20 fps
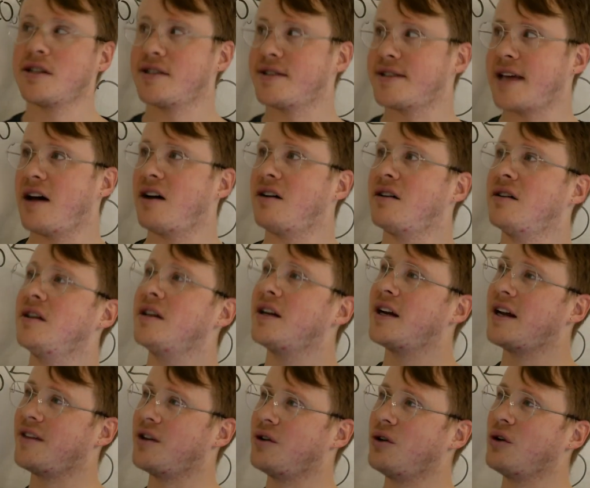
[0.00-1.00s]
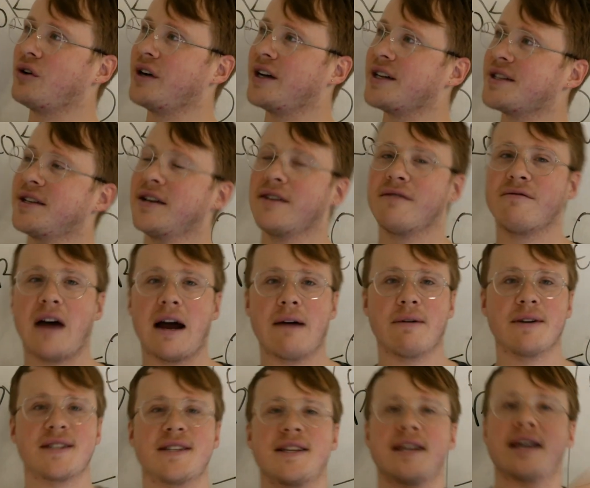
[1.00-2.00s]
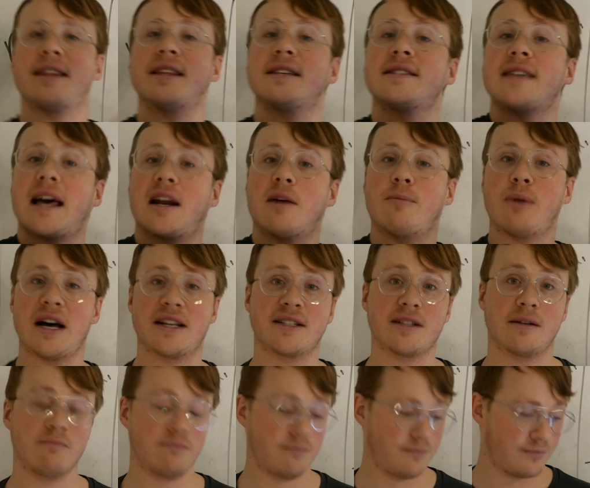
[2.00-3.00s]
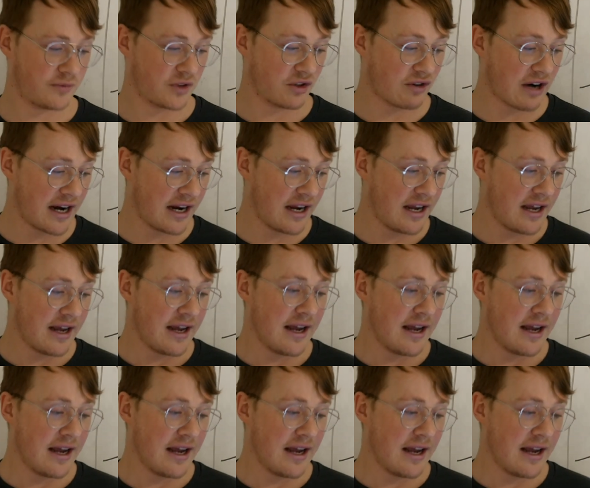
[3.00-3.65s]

Cell in the nucleus, virus in the cytoplasm, right?